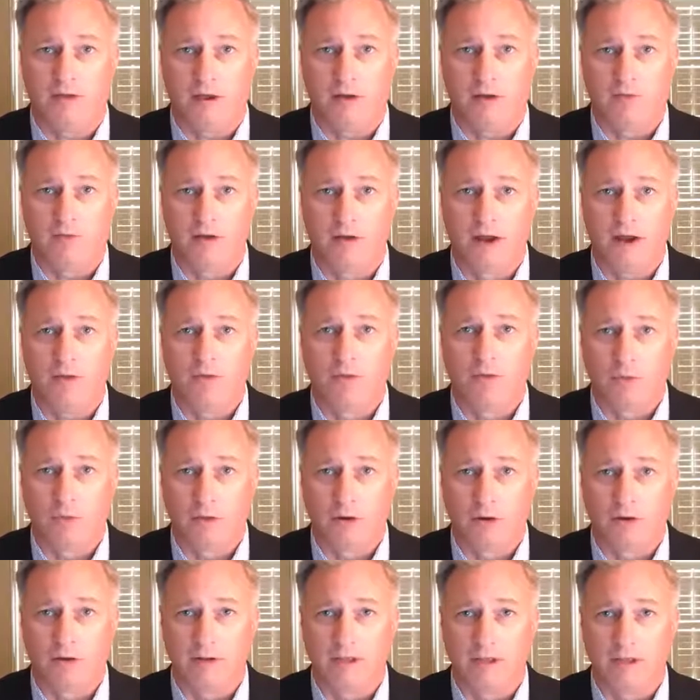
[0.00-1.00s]
around the
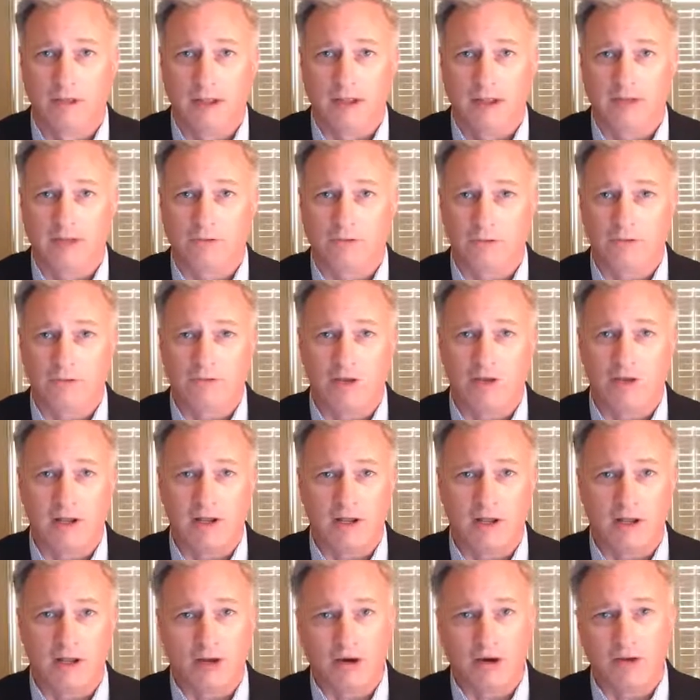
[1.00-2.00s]
world as we try
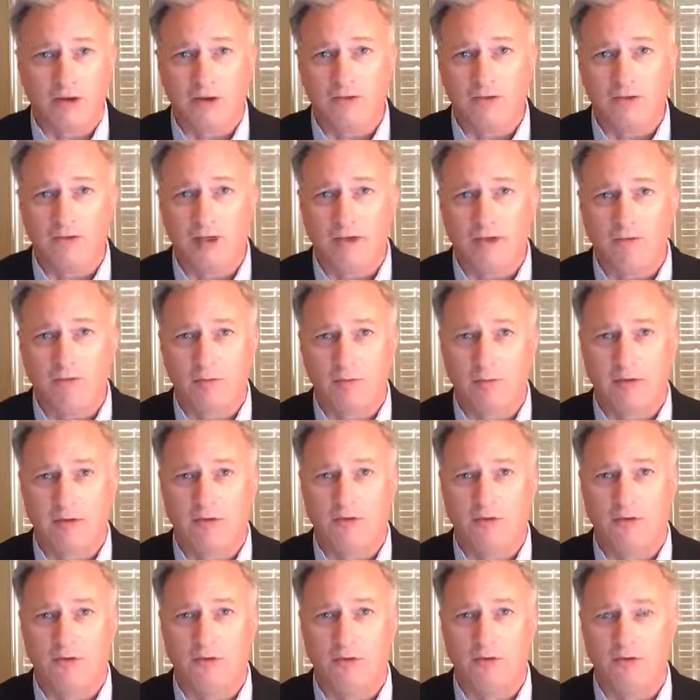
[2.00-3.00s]
to encourage
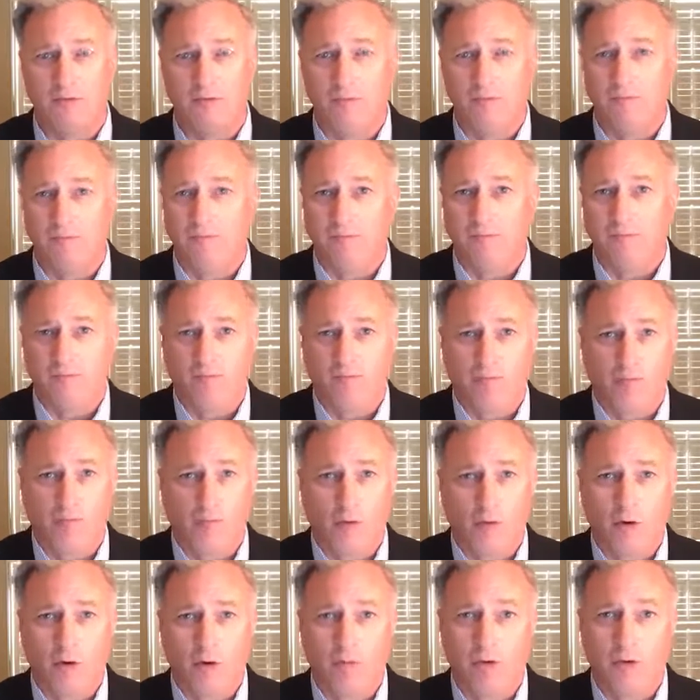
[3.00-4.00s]
governments to
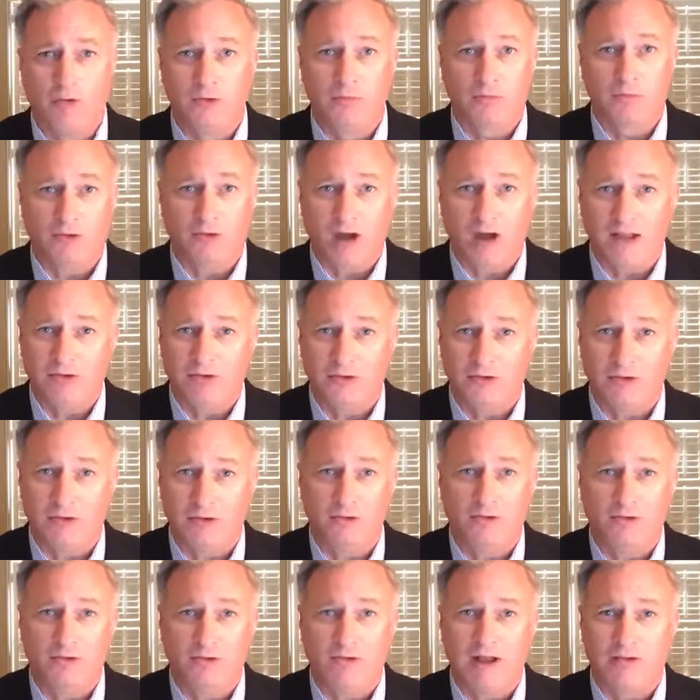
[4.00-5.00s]
foremost
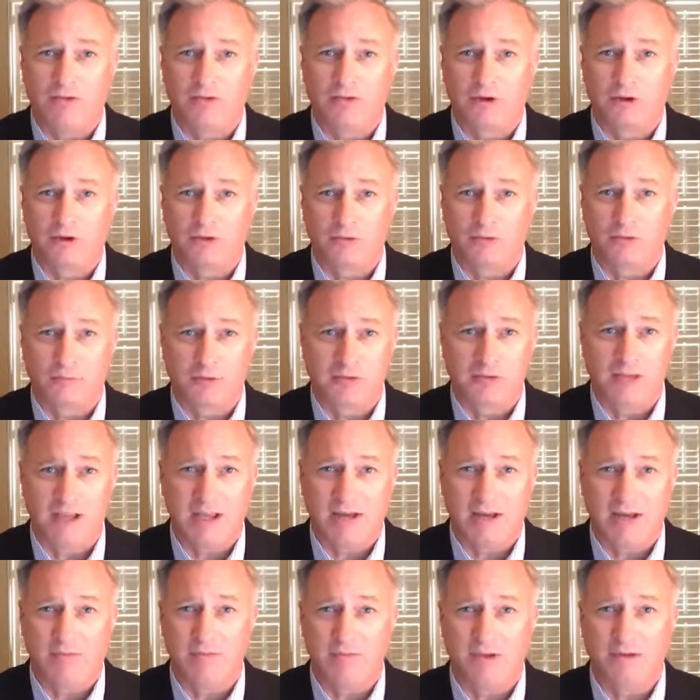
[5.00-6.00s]
prosecute traffickers,
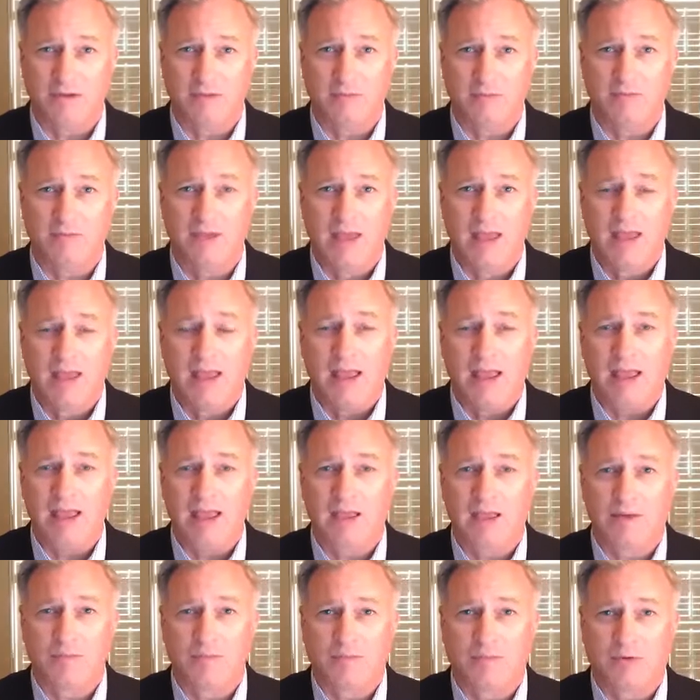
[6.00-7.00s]
protect victims,
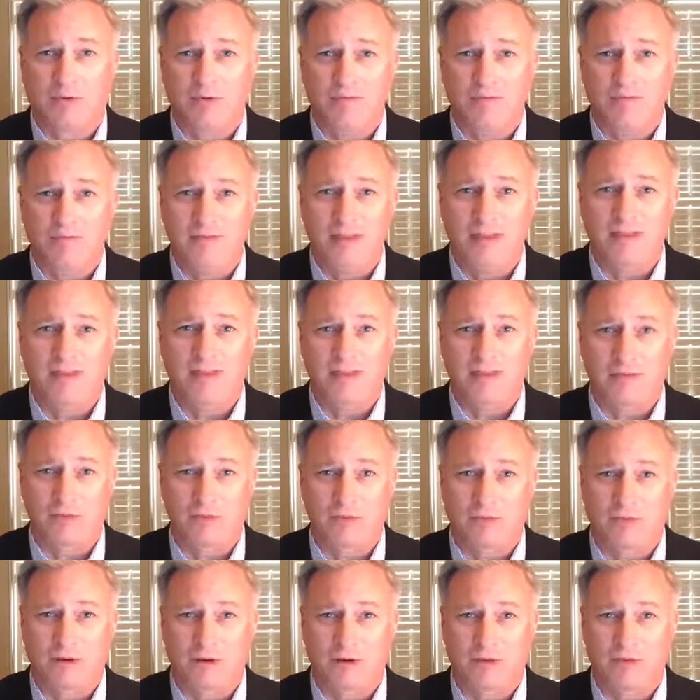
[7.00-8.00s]
and prevent
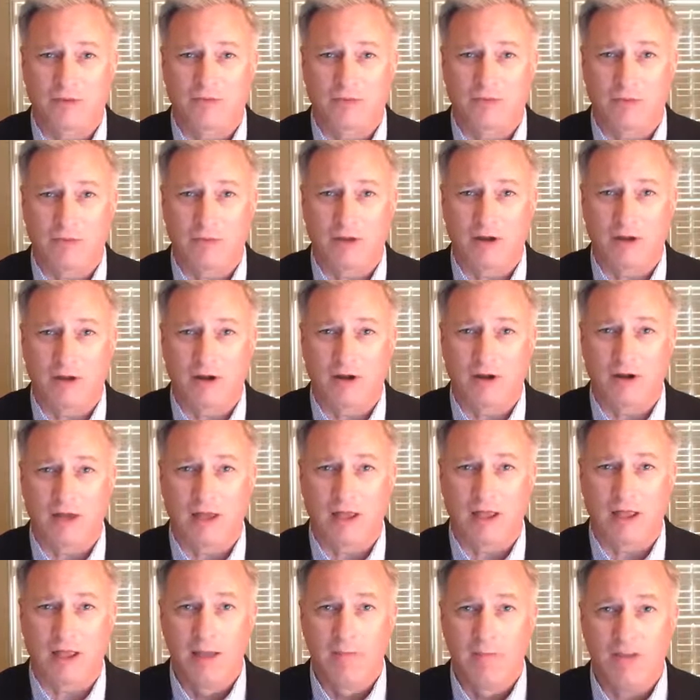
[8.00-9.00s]
this crime from
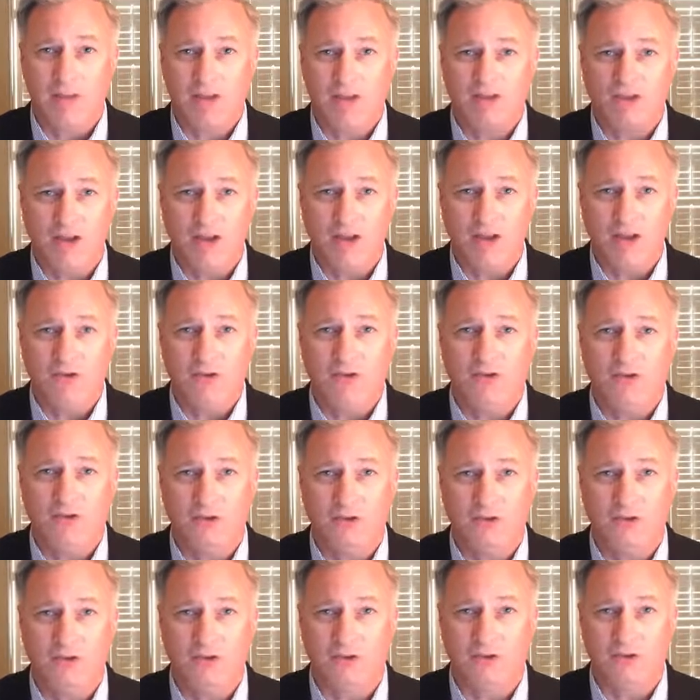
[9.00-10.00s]
occurring by changing
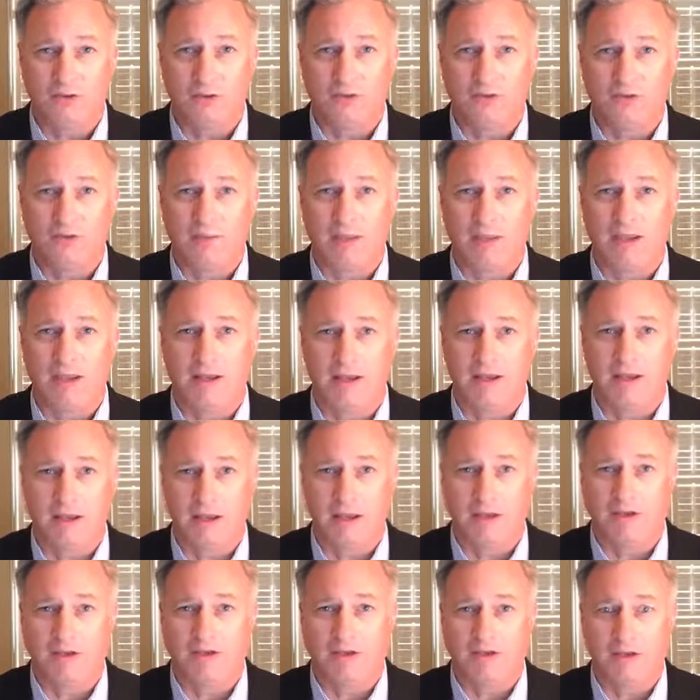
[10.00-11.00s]
systems that make it
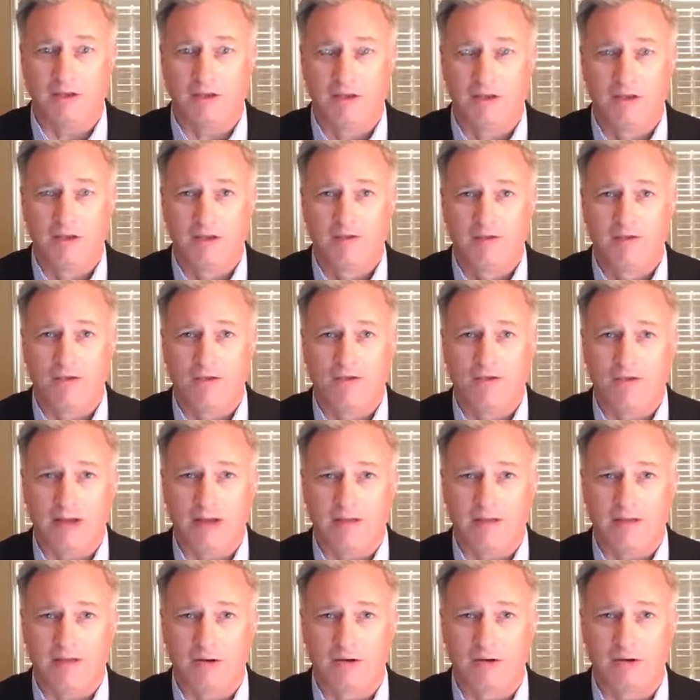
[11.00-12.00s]
easy for
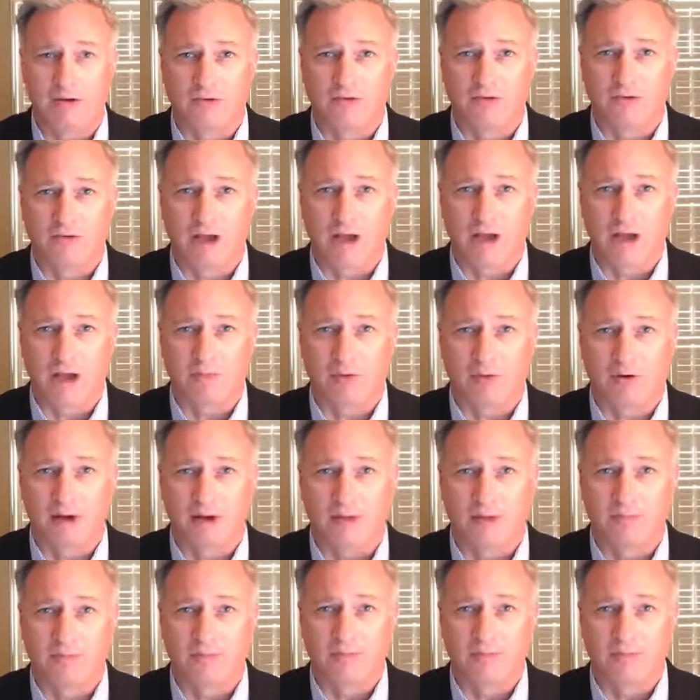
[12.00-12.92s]
traffickers to operate.